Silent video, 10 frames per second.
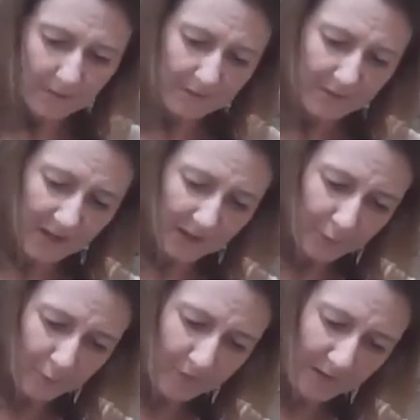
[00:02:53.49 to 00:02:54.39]
Just add
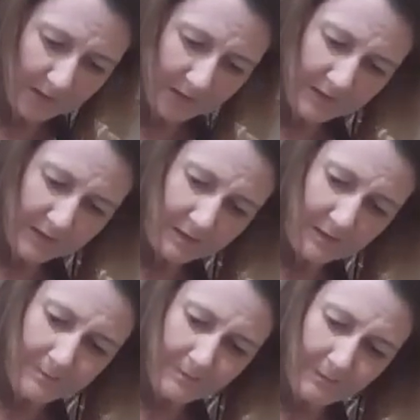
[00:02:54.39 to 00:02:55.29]
all that yeast
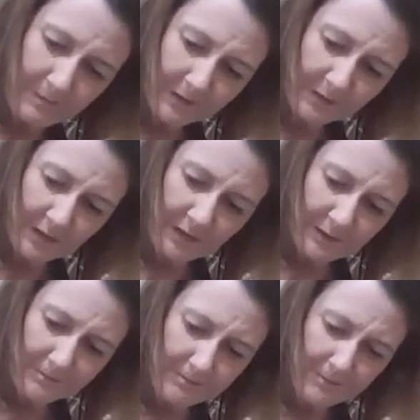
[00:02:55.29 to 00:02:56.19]
mixture in.